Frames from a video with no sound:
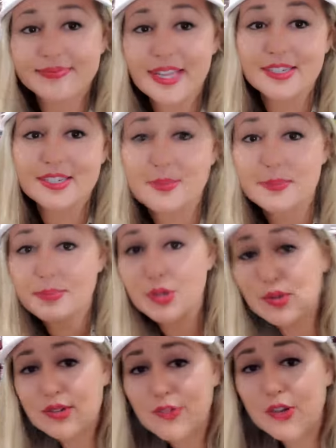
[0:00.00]
That is some
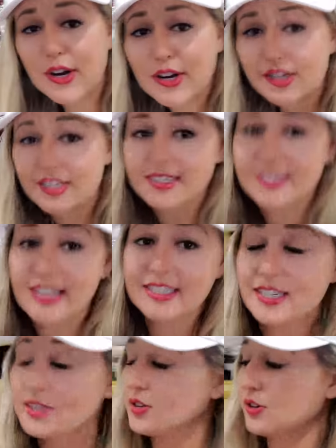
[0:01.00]
beautiful art in
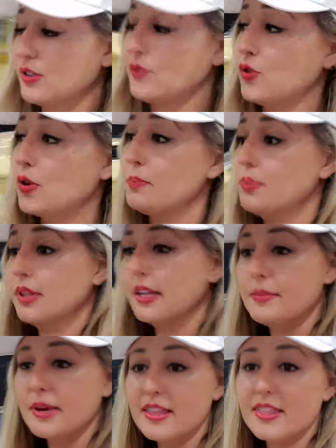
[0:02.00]
1934
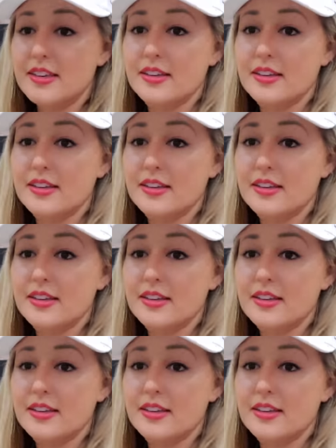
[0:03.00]
Plymouth.